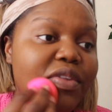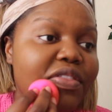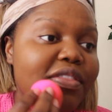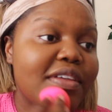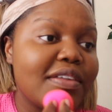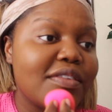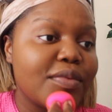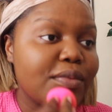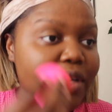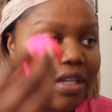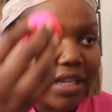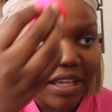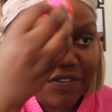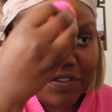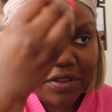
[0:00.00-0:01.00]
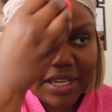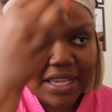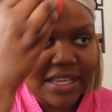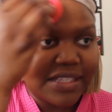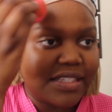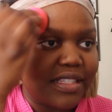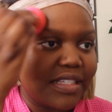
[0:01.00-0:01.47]
with this one. I feel
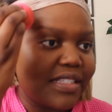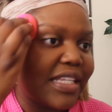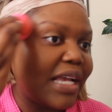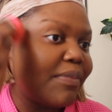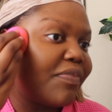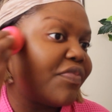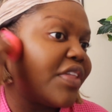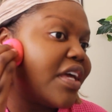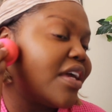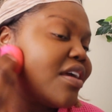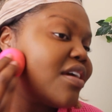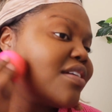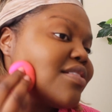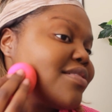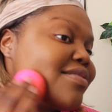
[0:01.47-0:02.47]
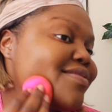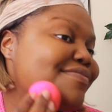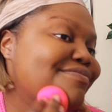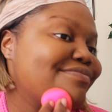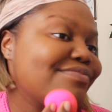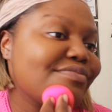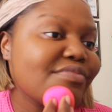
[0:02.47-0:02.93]
like it's the same thing. It's
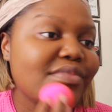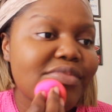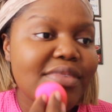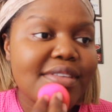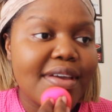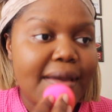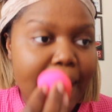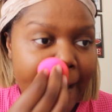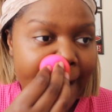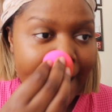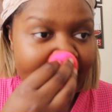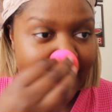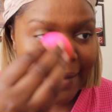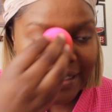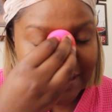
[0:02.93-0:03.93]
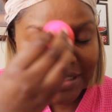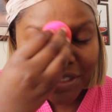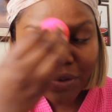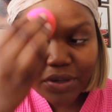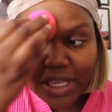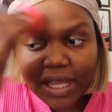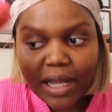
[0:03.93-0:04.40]

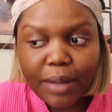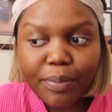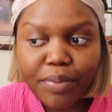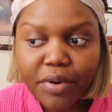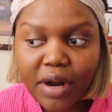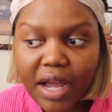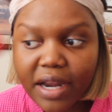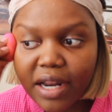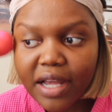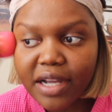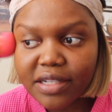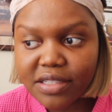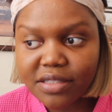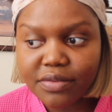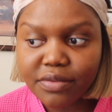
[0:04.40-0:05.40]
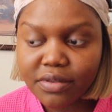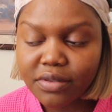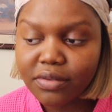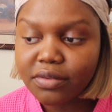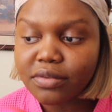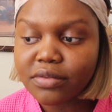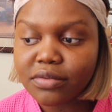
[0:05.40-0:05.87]
soaking up product.
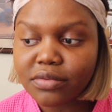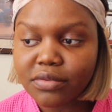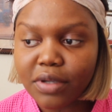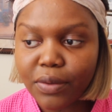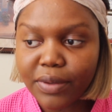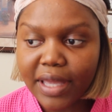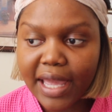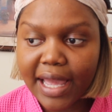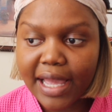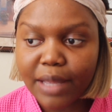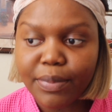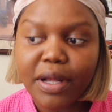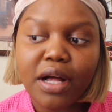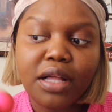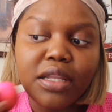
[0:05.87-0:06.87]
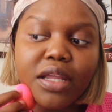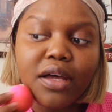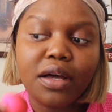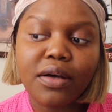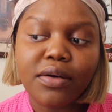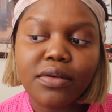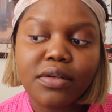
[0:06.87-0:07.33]
Ooh, okay, but
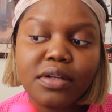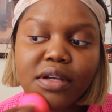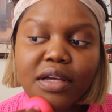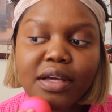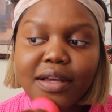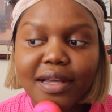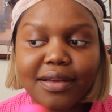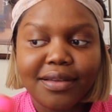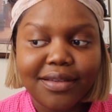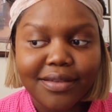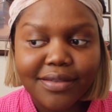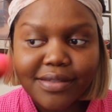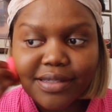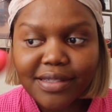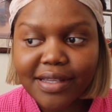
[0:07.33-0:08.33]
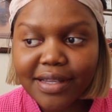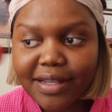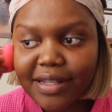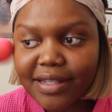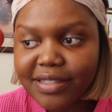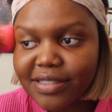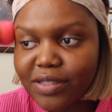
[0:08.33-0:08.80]
hello.
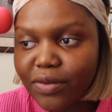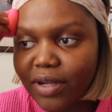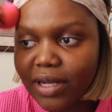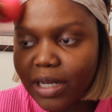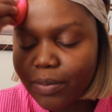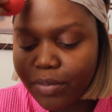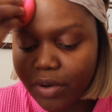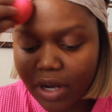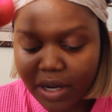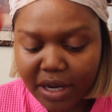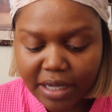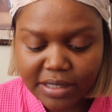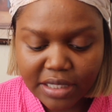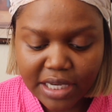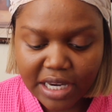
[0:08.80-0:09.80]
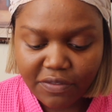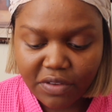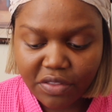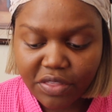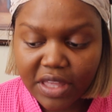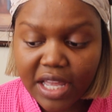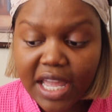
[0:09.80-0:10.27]
Yeah, it's soaking up product and
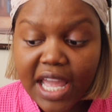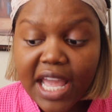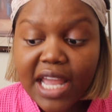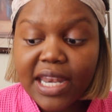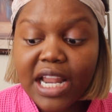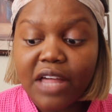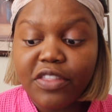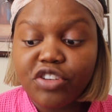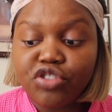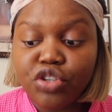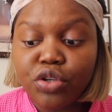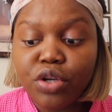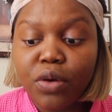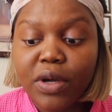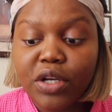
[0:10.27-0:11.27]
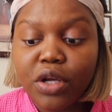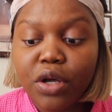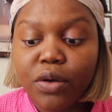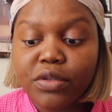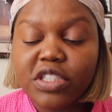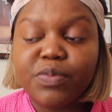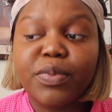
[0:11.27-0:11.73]
everything. Now the Juno
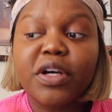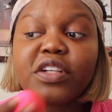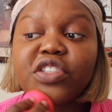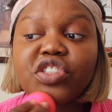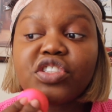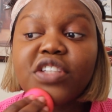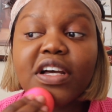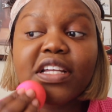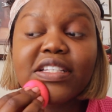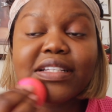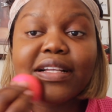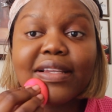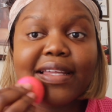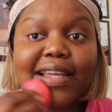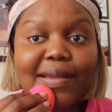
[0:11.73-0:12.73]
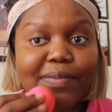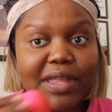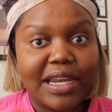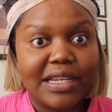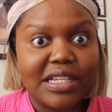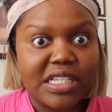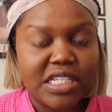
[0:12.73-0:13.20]
Co sponge does claim that
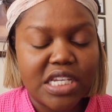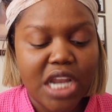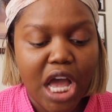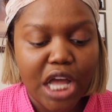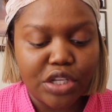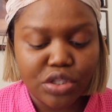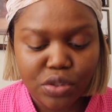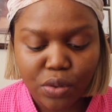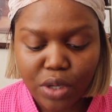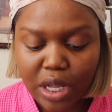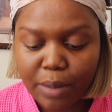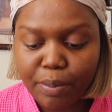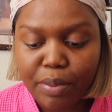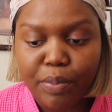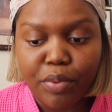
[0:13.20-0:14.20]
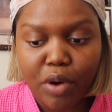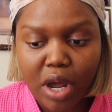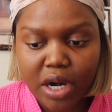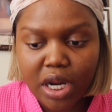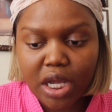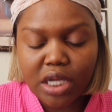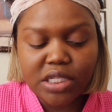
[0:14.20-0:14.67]
it does not soak up
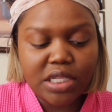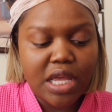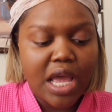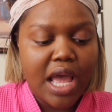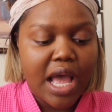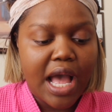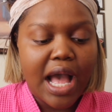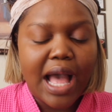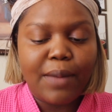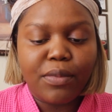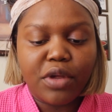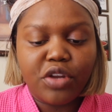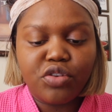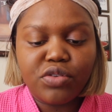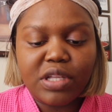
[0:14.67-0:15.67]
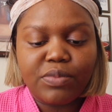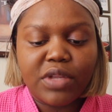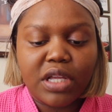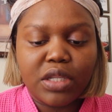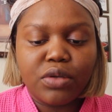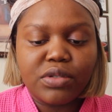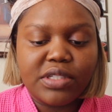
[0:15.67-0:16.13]
product. I'm gonna do
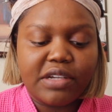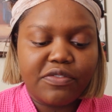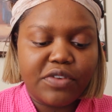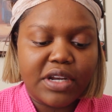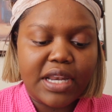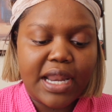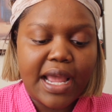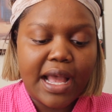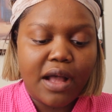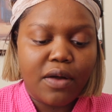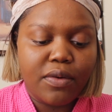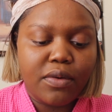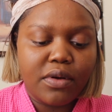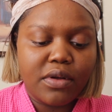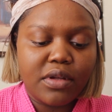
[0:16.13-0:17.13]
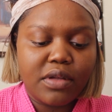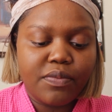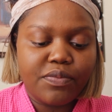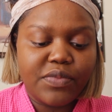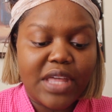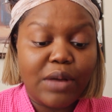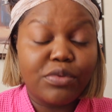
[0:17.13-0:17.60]
something a little different now.
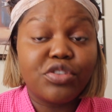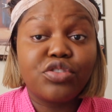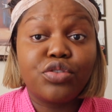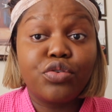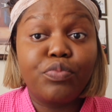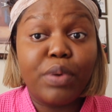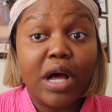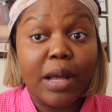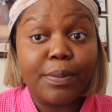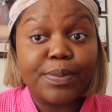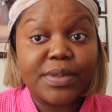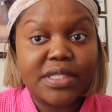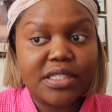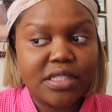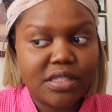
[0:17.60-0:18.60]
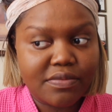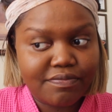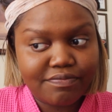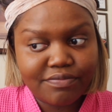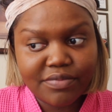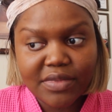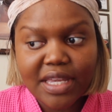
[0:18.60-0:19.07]
That was 2 pumps.
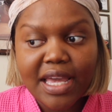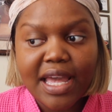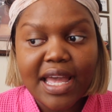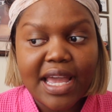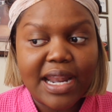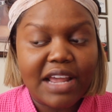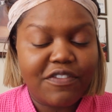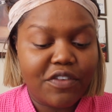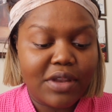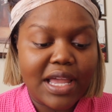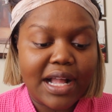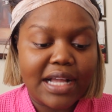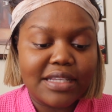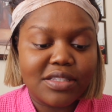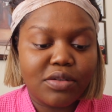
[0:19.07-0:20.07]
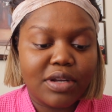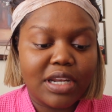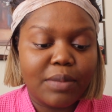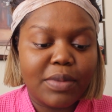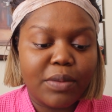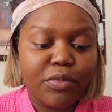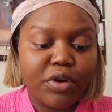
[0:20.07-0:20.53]
And I feel like I still need
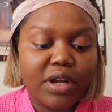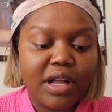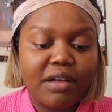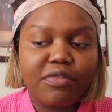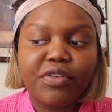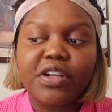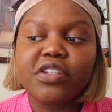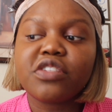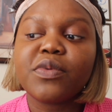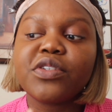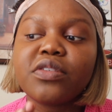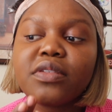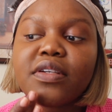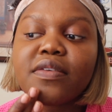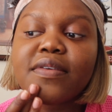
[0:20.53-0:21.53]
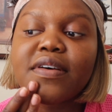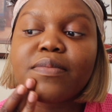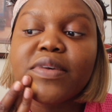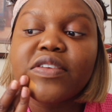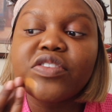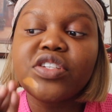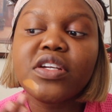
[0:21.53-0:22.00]
a bit more coverage, especially around
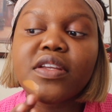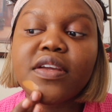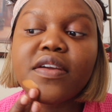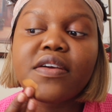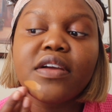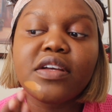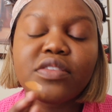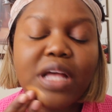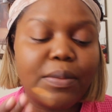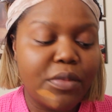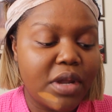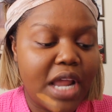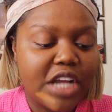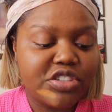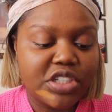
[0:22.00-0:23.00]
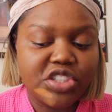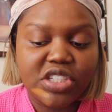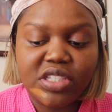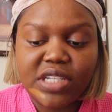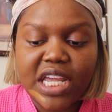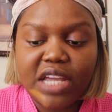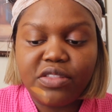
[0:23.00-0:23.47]
my chin area. So I'm gonna actually
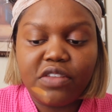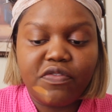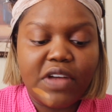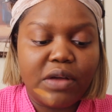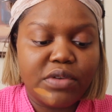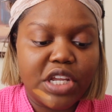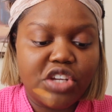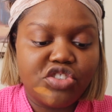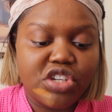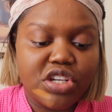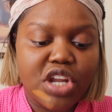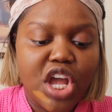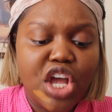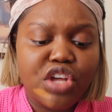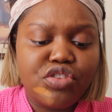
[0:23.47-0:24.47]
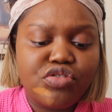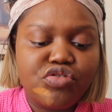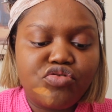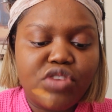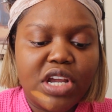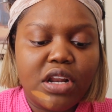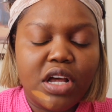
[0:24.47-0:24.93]
just take the foundation
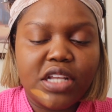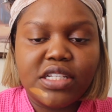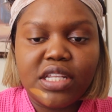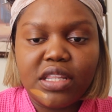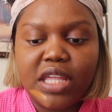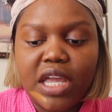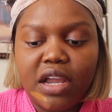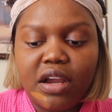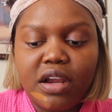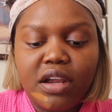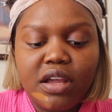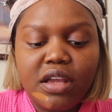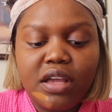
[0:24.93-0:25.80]
straight onto there